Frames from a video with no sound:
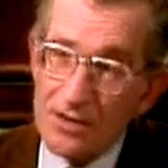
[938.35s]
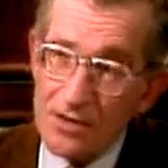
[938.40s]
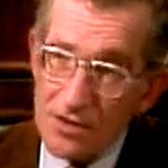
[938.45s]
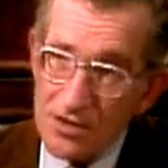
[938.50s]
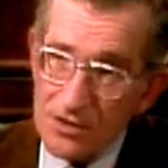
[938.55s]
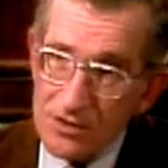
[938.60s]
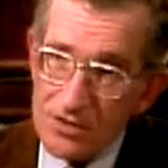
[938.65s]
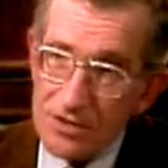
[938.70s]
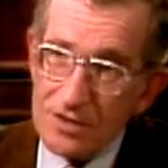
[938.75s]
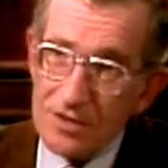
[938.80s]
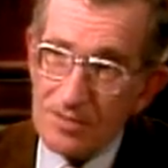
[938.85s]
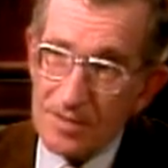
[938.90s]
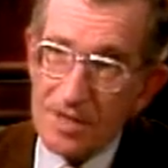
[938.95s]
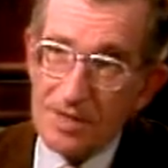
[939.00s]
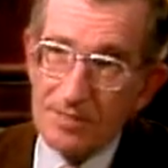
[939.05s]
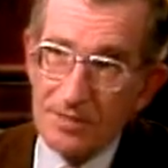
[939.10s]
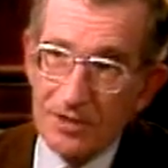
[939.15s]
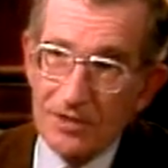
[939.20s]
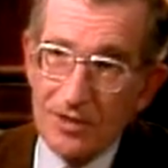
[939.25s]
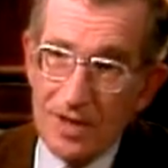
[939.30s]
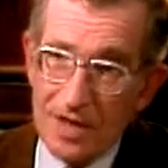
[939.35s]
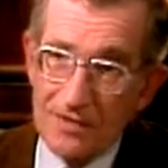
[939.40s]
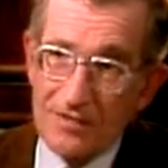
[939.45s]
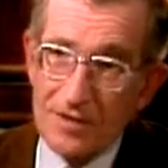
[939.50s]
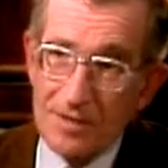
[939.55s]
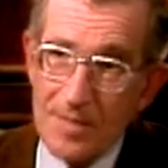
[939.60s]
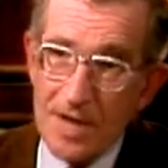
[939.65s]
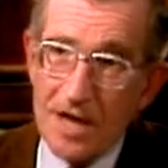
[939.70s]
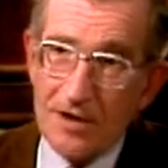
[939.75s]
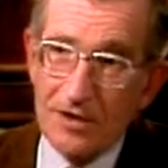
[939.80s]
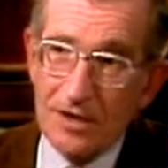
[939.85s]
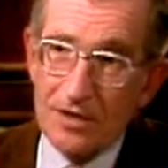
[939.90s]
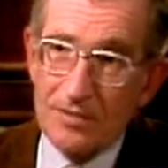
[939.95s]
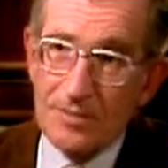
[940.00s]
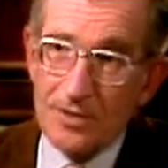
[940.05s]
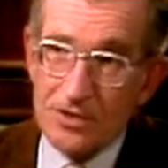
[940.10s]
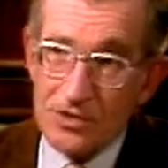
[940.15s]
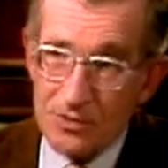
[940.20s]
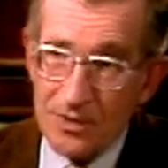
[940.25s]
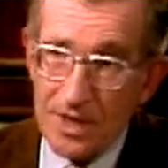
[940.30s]
those are the people who have the power to
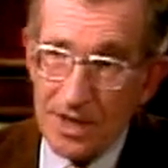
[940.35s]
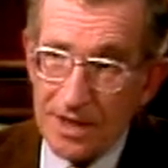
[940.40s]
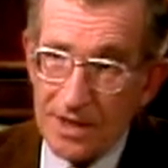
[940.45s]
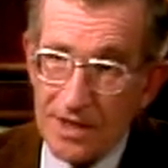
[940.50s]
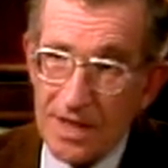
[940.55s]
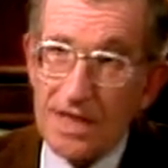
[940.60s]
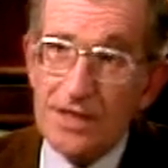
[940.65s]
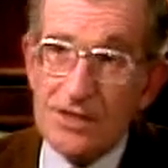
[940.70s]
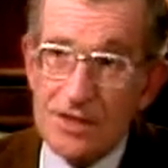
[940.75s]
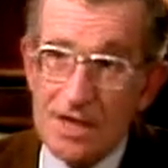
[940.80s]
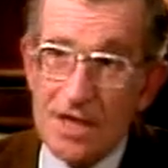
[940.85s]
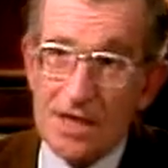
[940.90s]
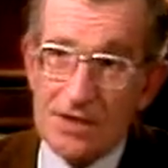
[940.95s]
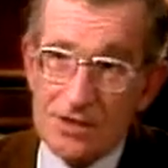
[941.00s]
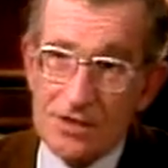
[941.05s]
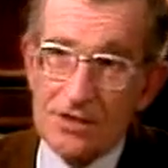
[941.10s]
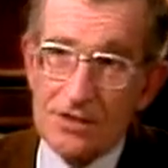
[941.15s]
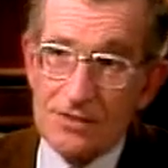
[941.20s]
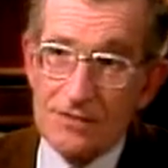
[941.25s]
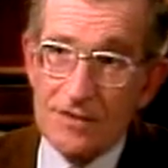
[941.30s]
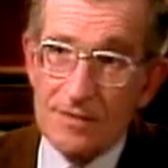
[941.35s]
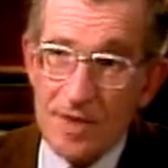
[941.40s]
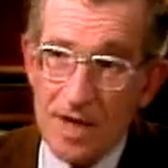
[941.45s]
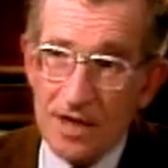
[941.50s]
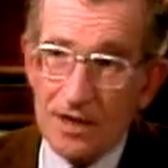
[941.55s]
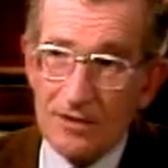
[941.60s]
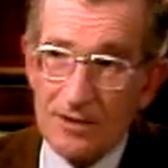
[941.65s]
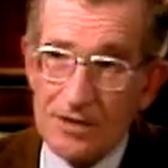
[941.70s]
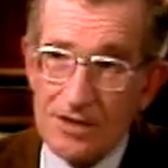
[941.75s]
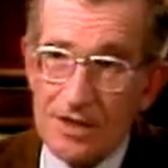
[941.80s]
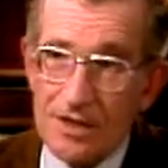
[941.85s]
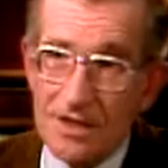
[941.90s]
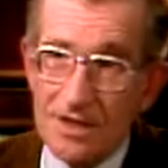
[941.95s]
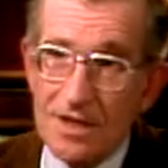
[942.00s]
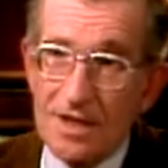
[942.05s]
persuade. That's the essence of democracy.